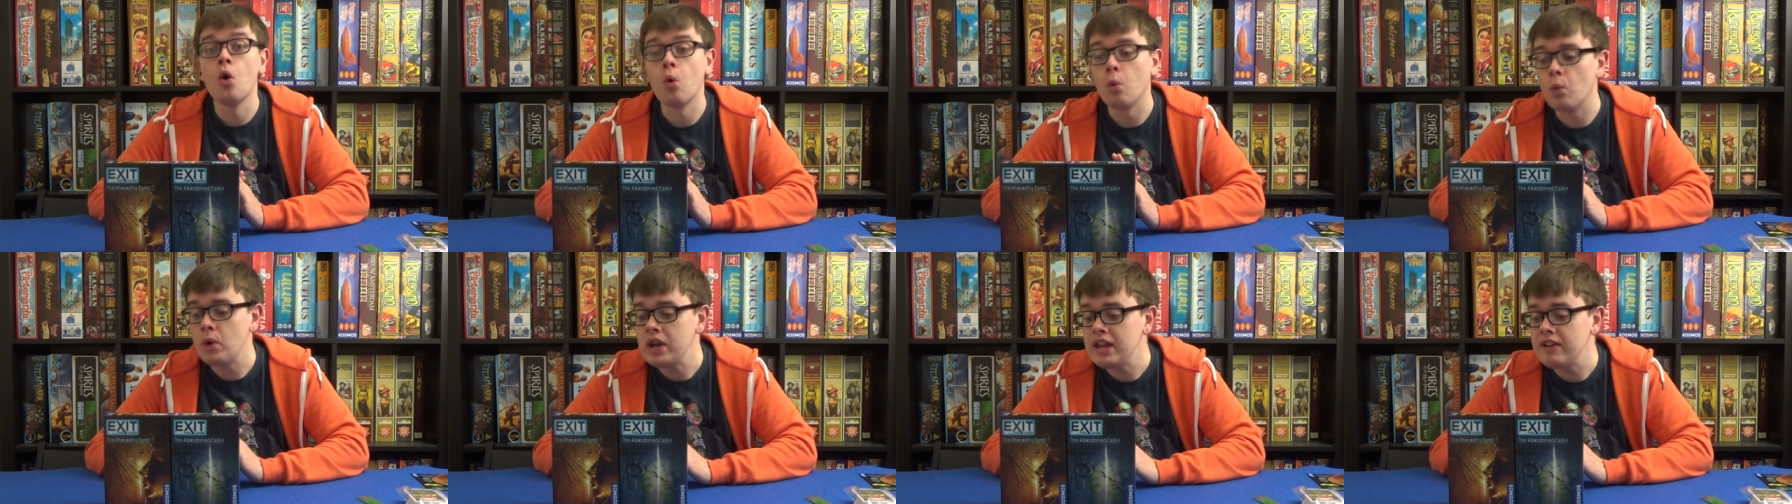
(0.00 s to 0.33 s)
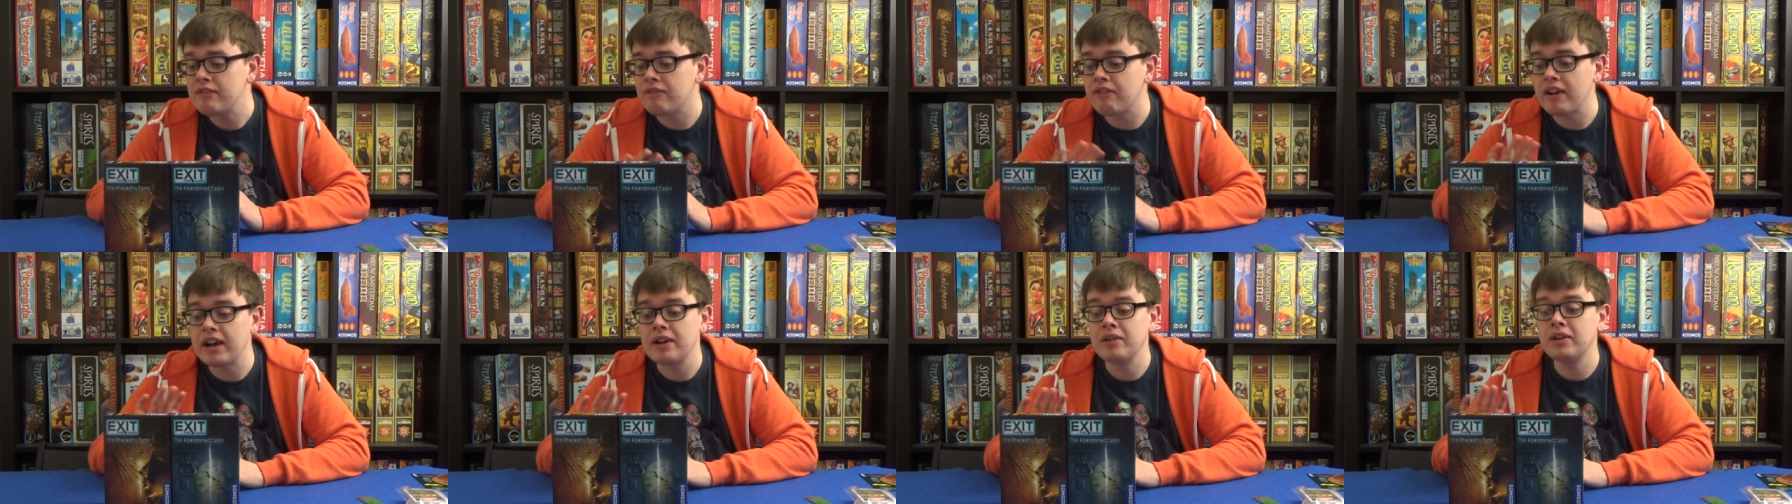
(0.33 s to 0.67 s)
we
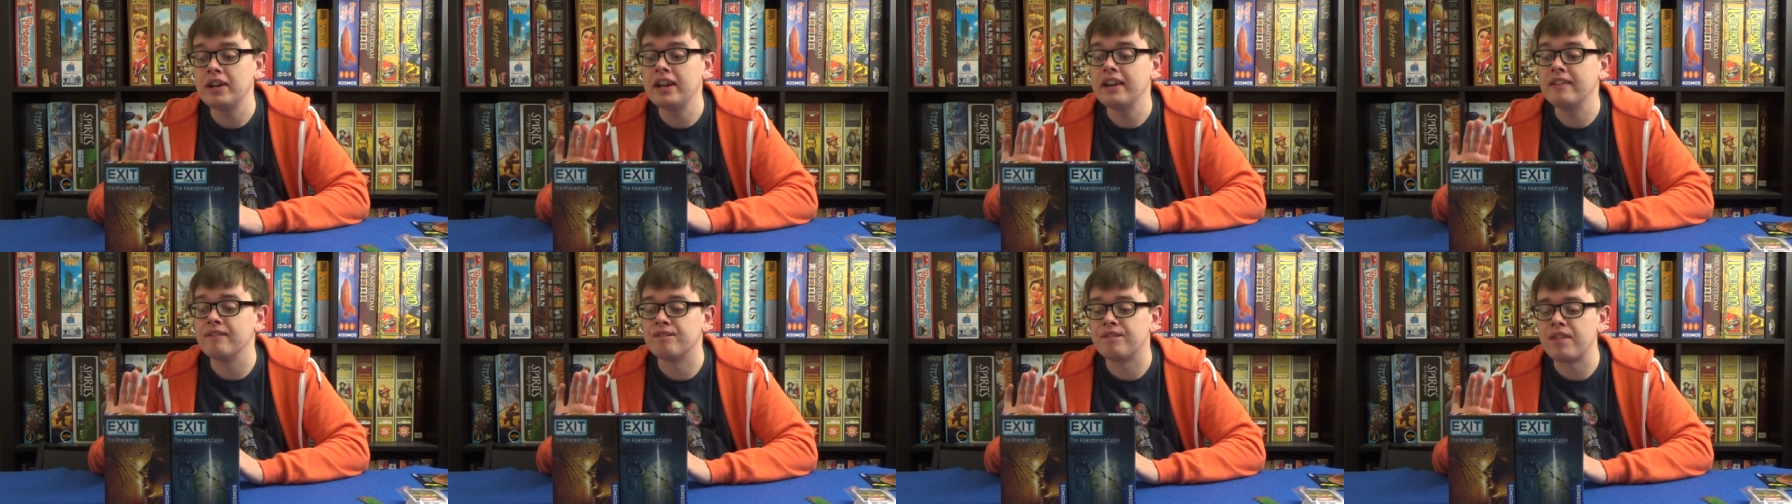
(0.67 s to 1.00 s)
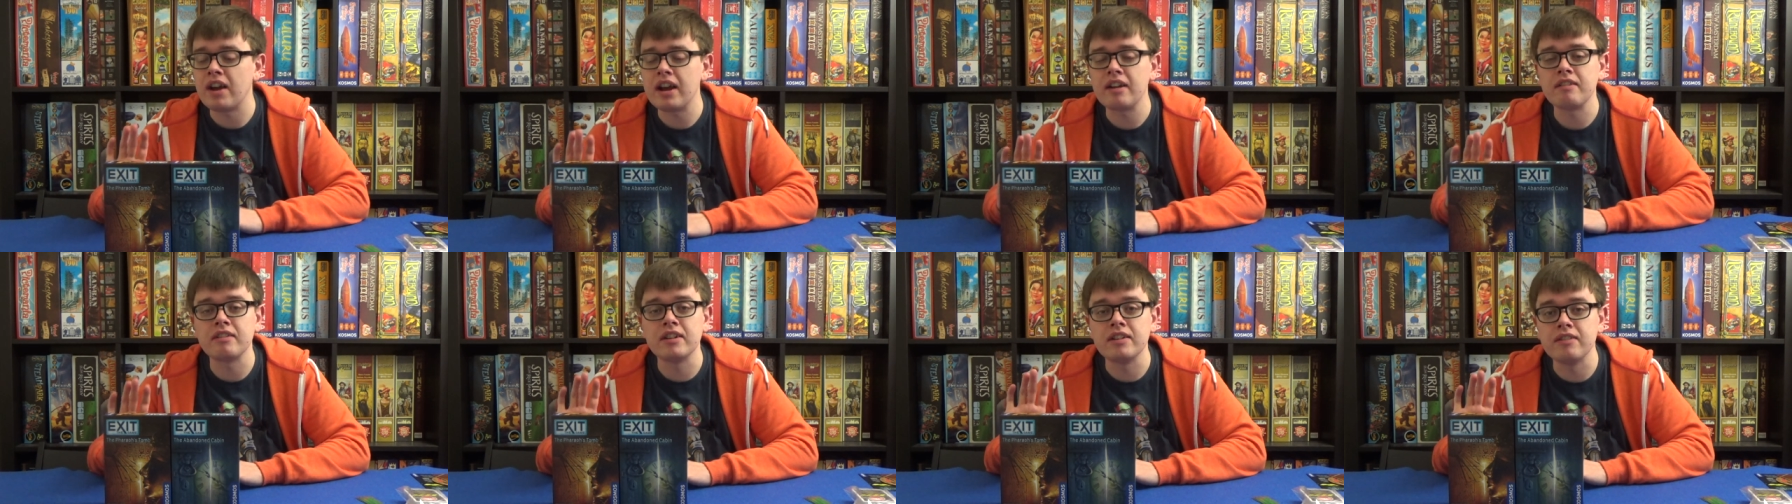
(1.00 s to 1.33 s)
found it
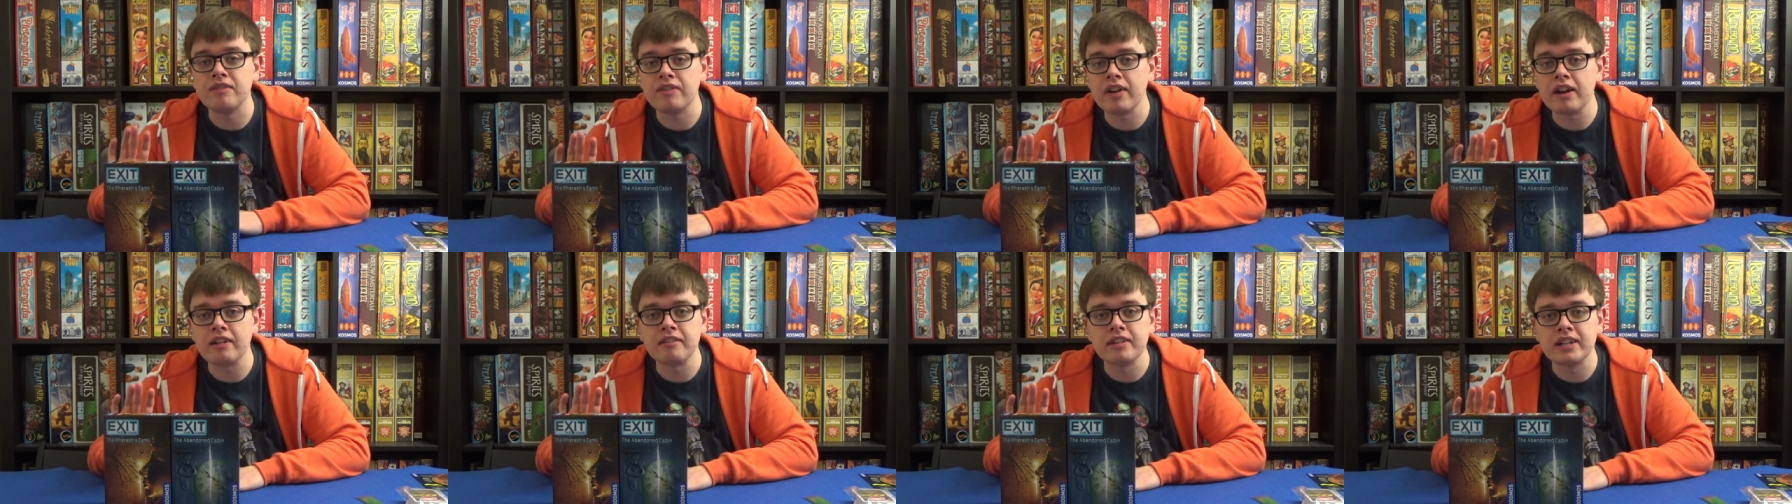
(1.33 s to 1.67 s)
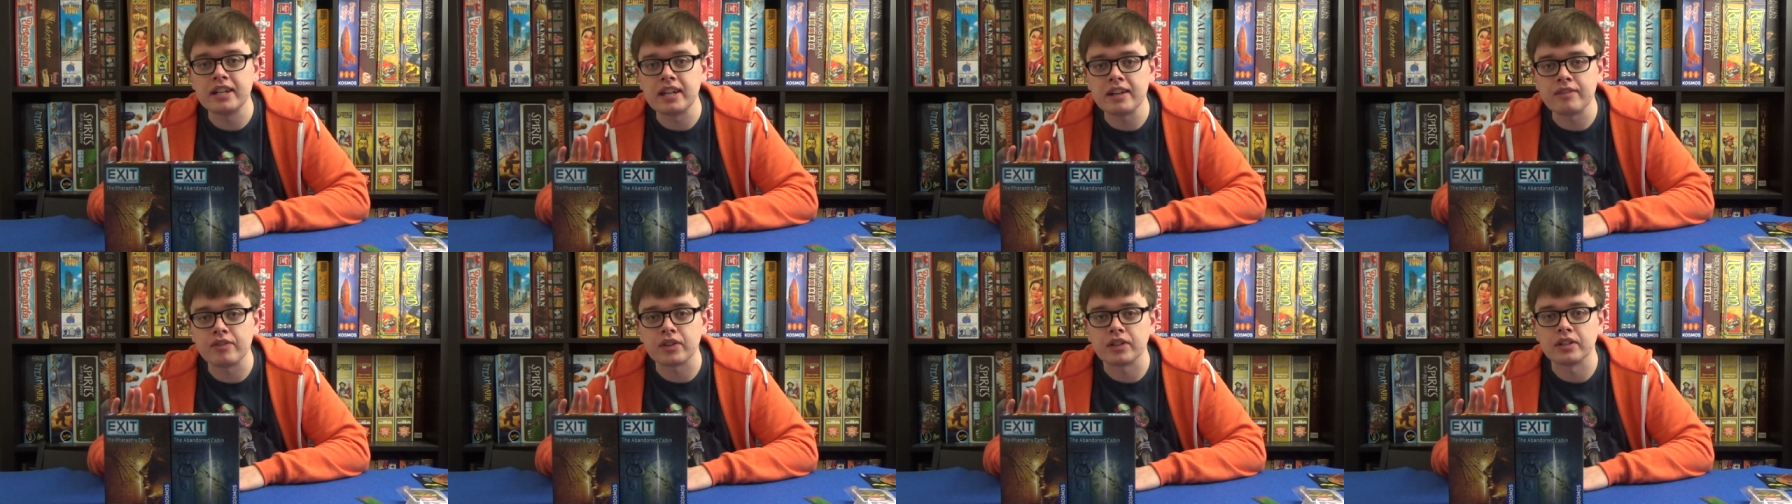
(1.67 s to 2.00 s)
very, very
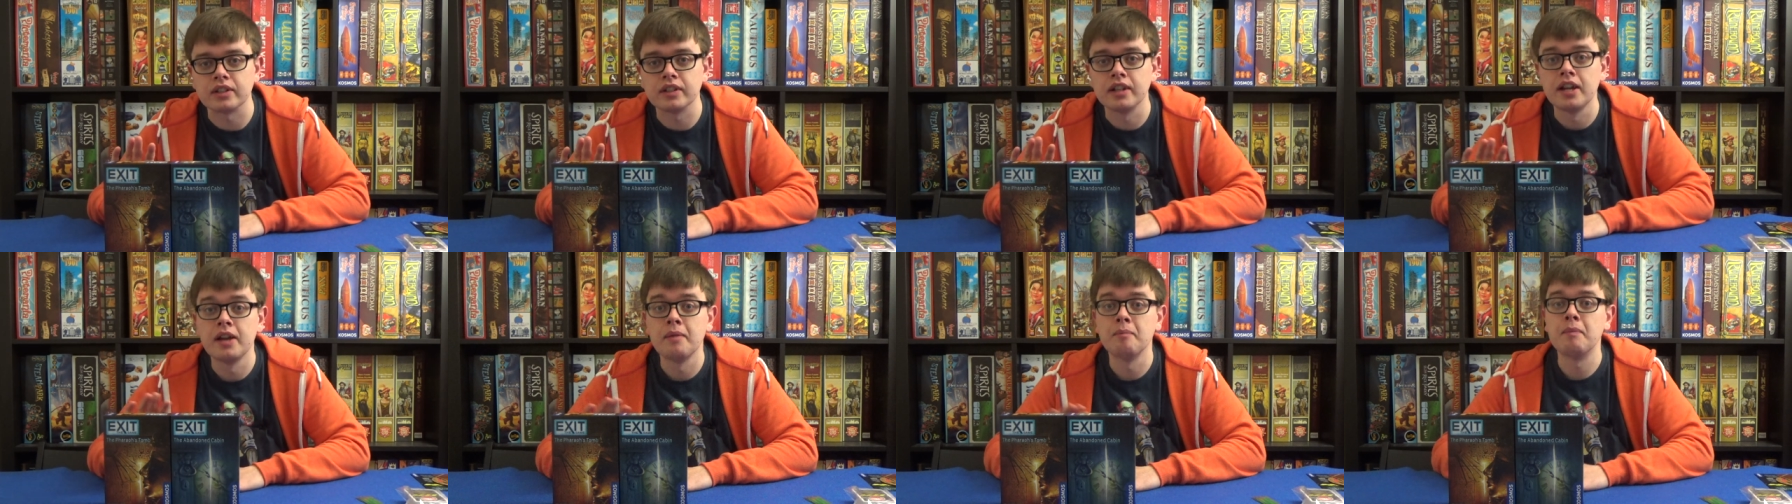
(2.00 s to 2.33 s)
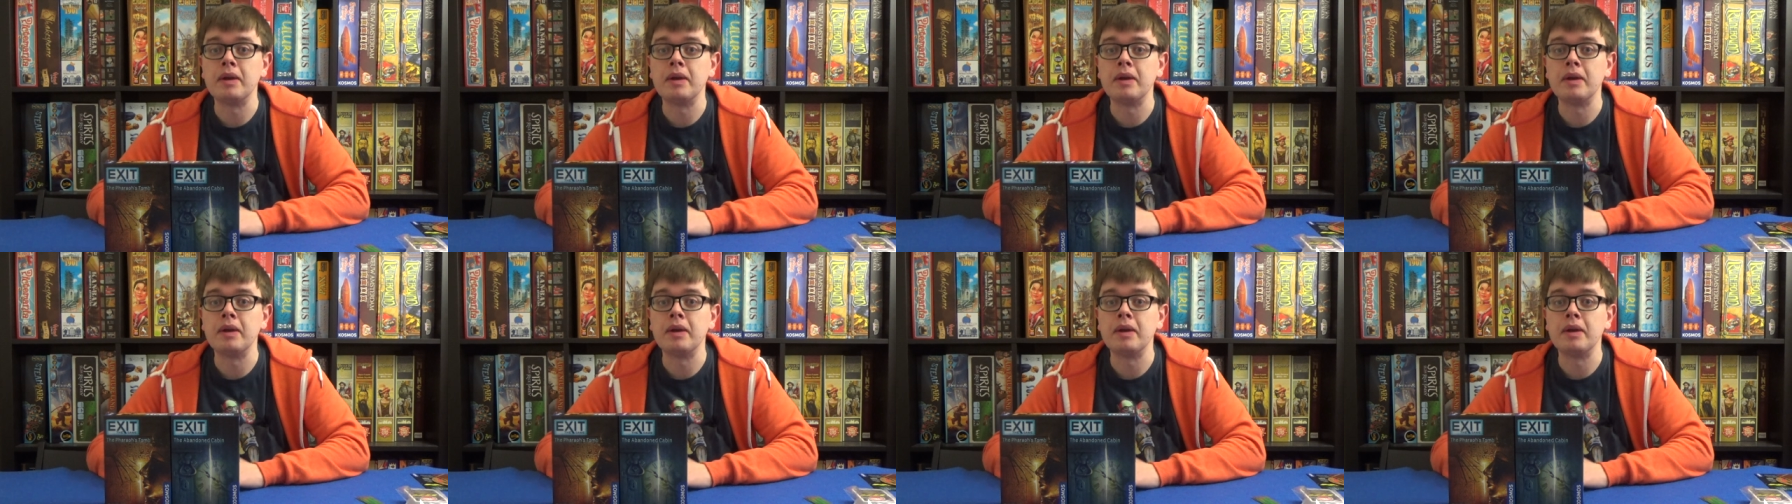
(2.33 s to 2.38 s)
difficult.